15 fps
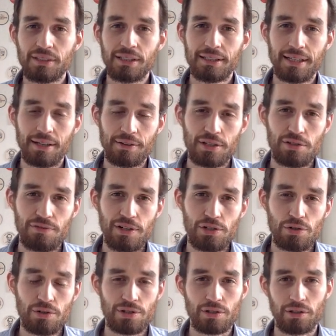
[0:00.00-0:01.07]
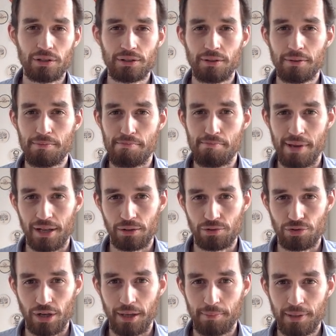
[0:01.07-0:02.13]
Now, this feature is called Mail
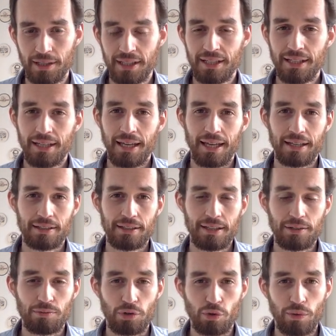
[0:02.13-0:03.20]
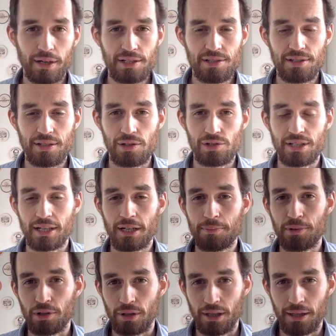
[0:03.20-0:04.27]
Drop, and it requires that you set up
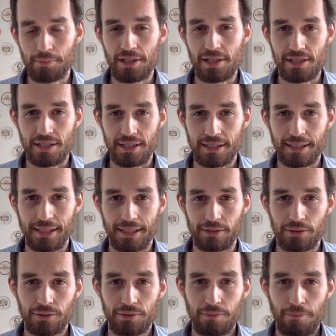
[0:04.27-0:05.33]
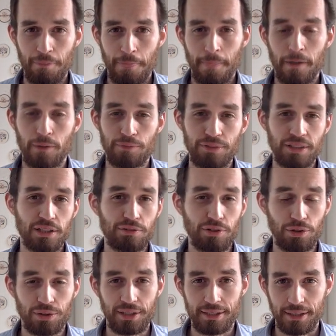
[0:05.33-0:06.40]
your OmniSync account. Hopefully, you've
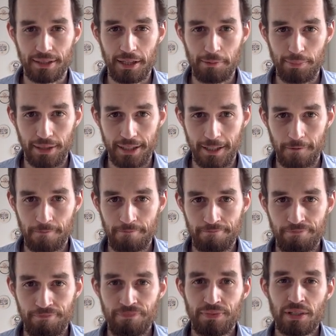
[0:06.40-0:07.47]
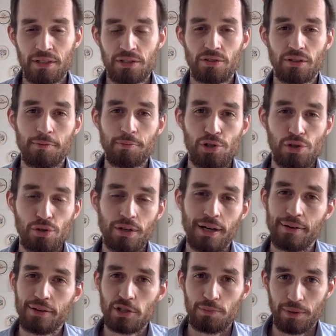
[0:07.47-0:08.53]
already done that by now. So let me show you
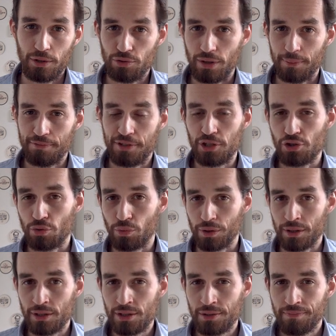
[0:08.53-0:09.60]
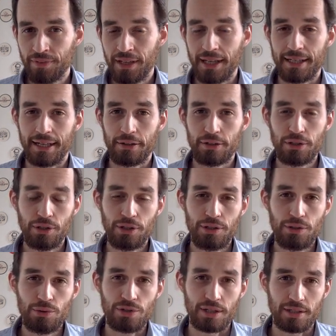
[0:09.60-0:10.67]
how this Mail Drop feature works and how you can
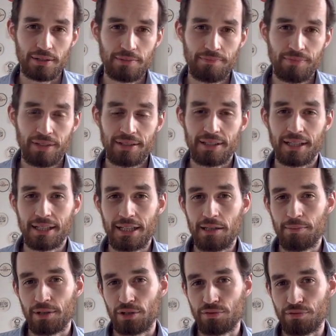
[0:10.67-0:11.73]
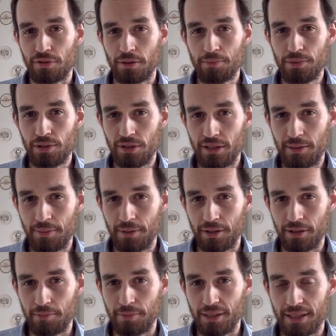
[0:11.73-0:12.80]
use it to get emails from your email
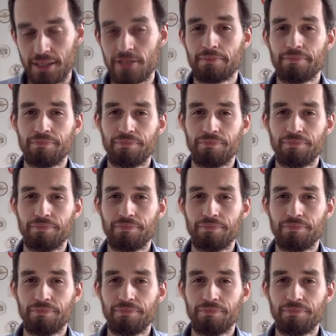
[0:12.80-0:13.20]
inbox